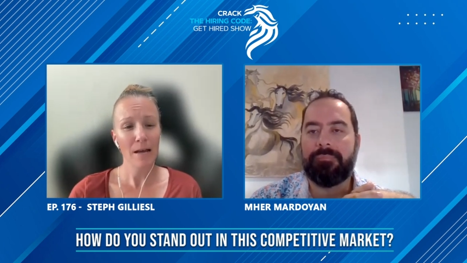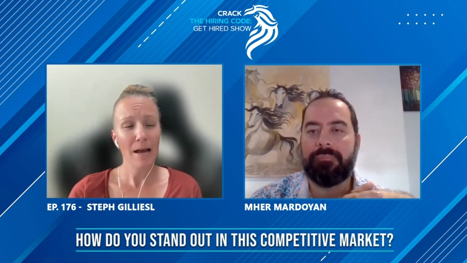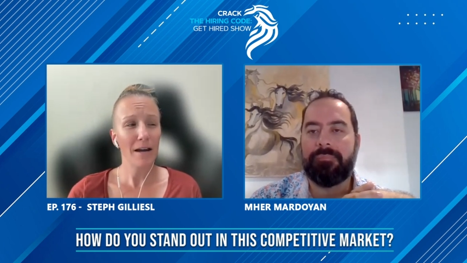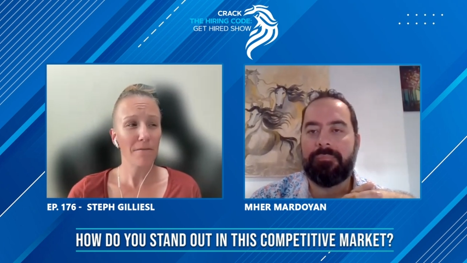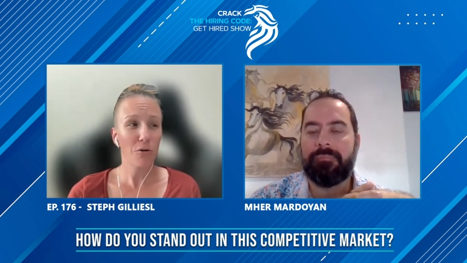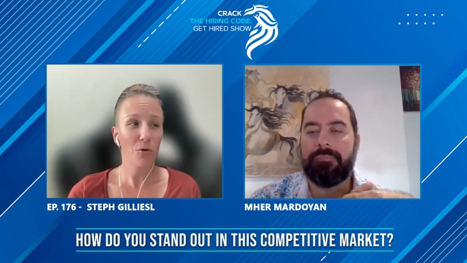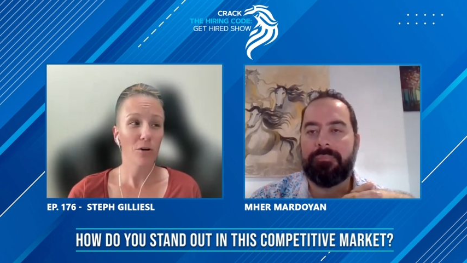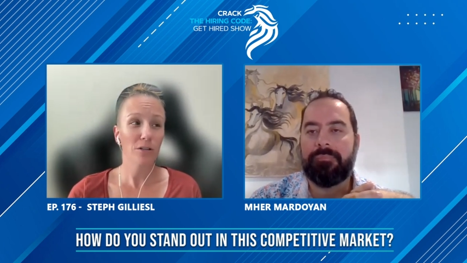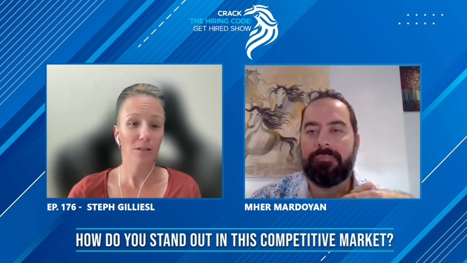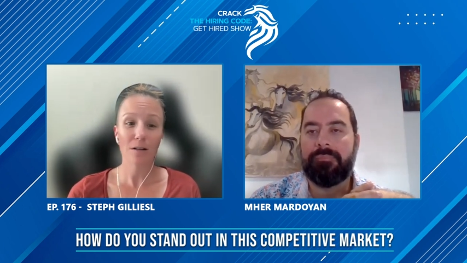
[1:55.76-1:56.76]
Speaker 1: And of
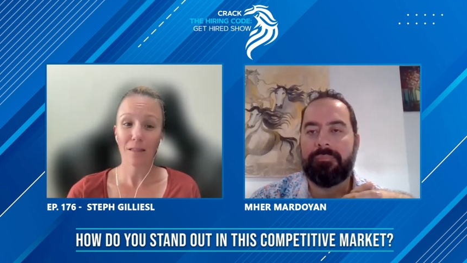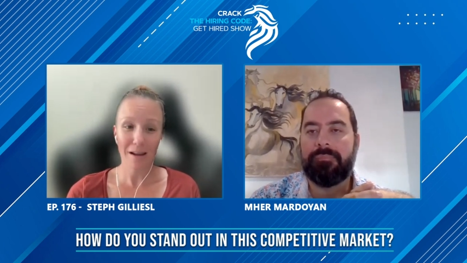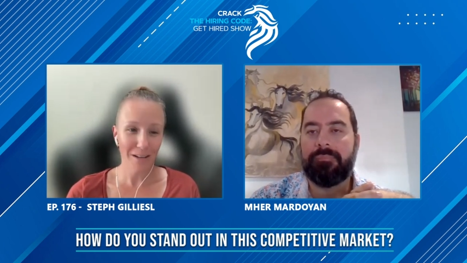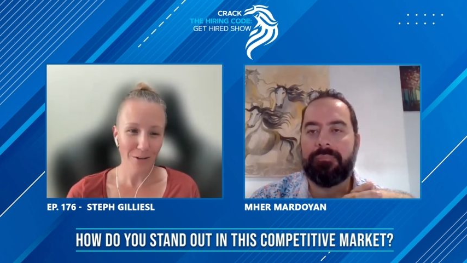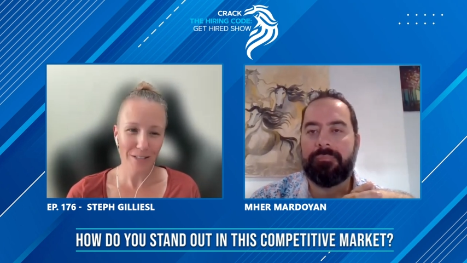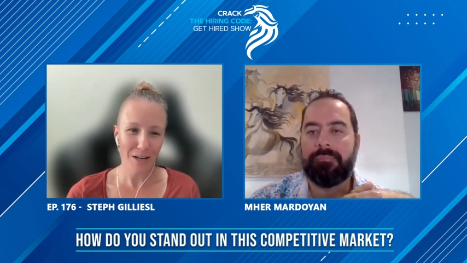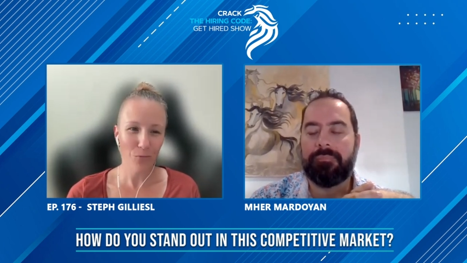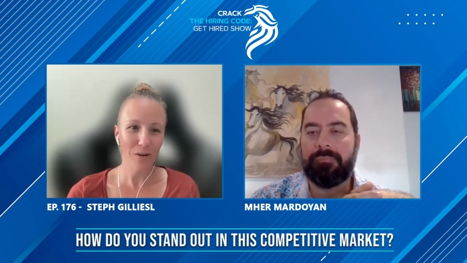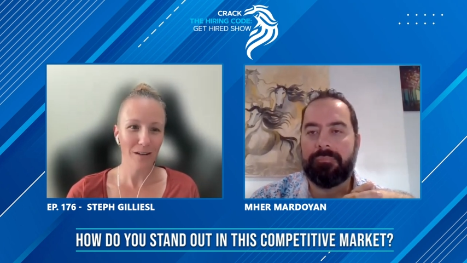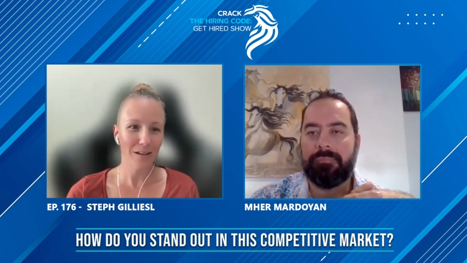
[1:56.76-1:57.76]
course, like you
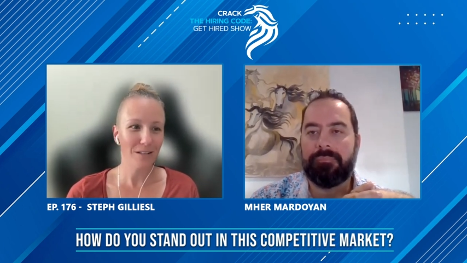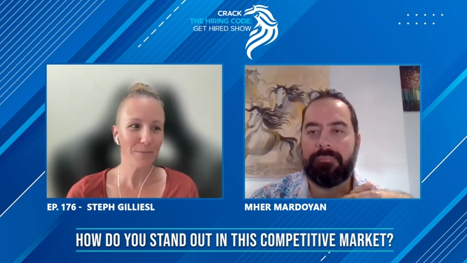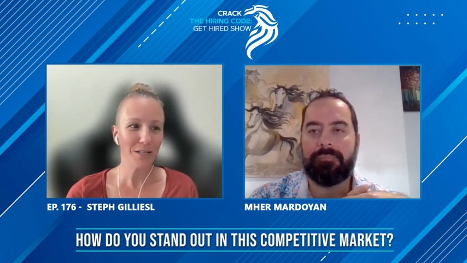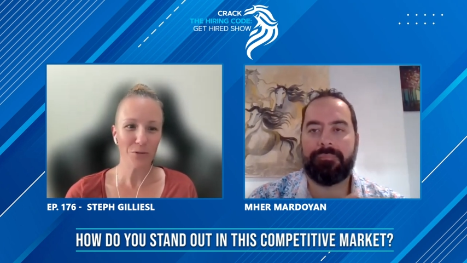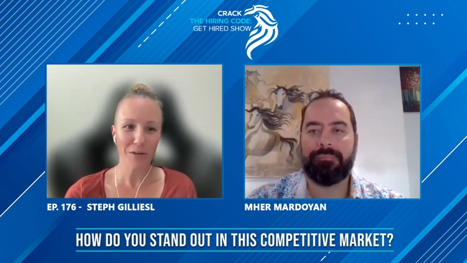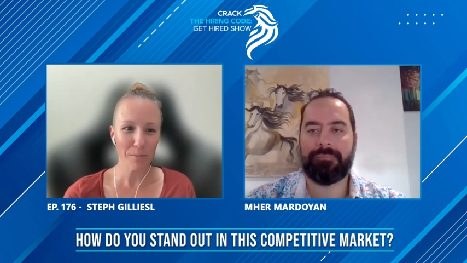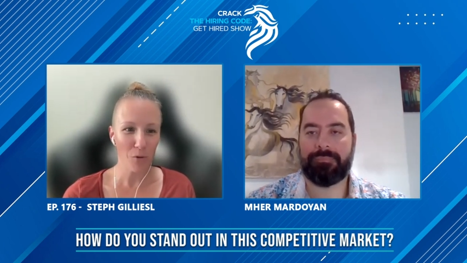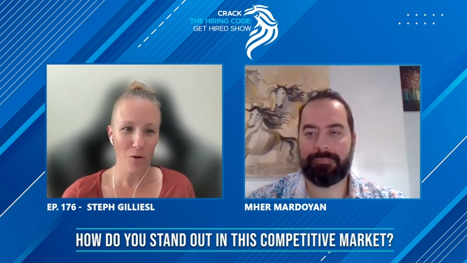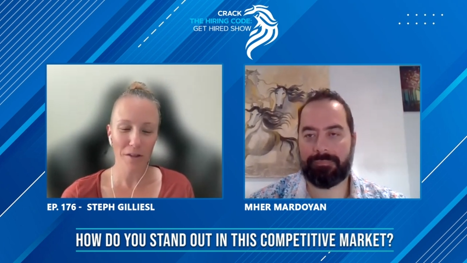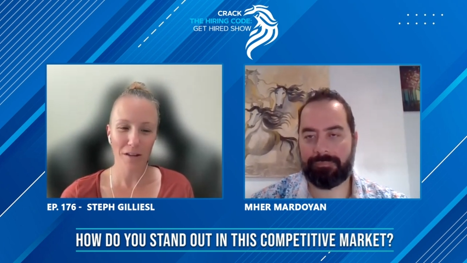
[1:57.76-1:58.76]
said, we need to be doing
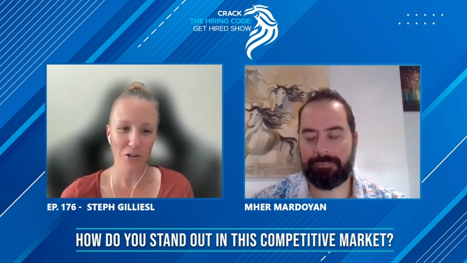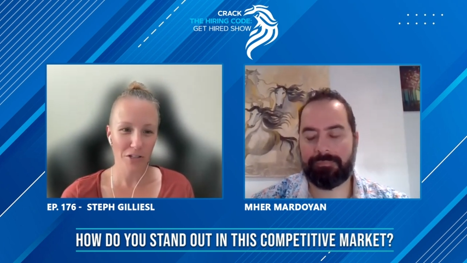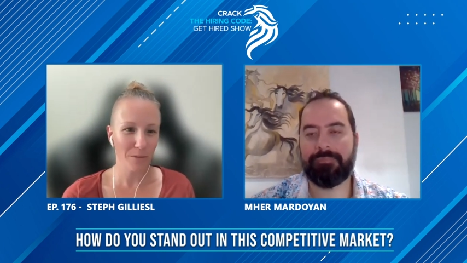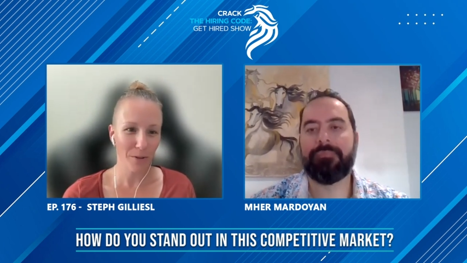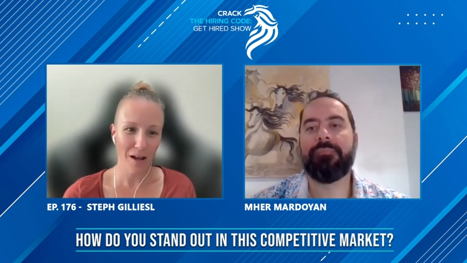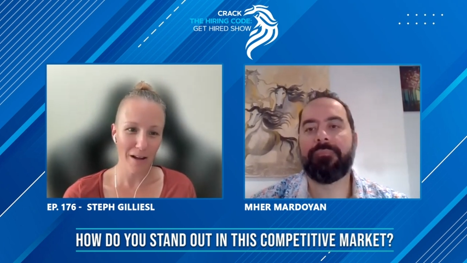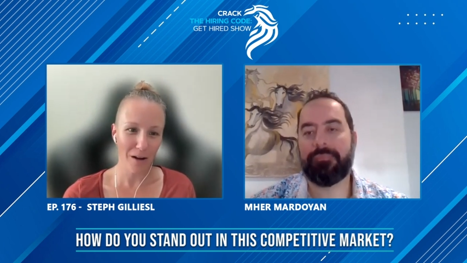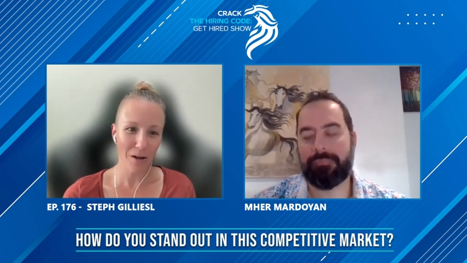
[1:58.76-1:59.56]
more than just applying